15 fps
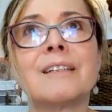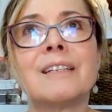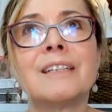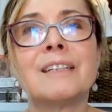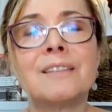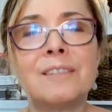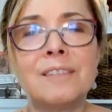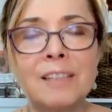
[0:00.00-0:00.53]

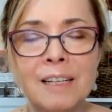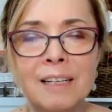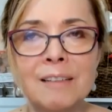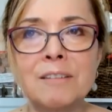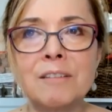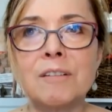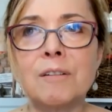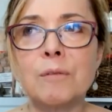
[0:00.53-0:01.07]

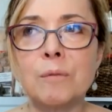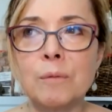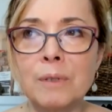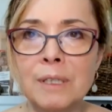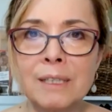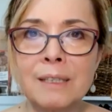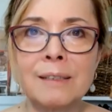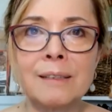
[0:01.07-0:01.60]
entangle
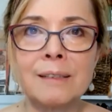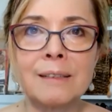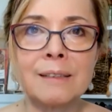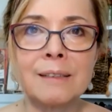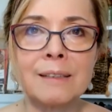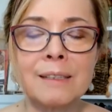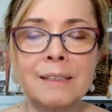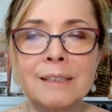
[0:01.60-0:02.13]
with
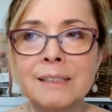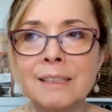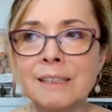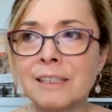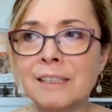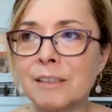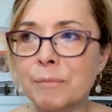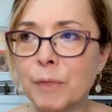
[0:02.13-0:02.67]
the
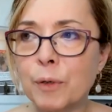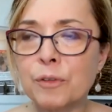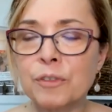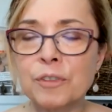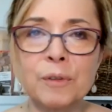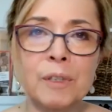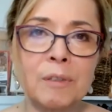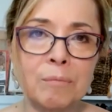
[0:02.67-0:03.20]

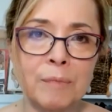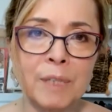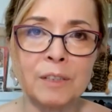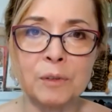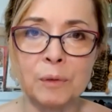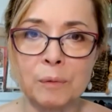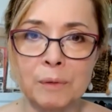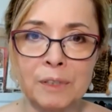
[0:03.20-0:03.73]
emotional and
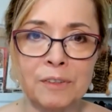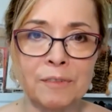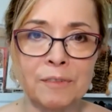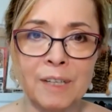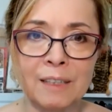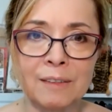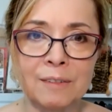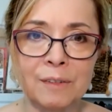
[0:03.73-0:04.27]
mental risk
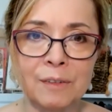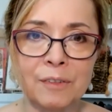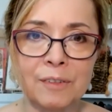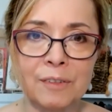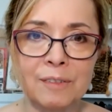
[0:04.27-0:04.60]
factors.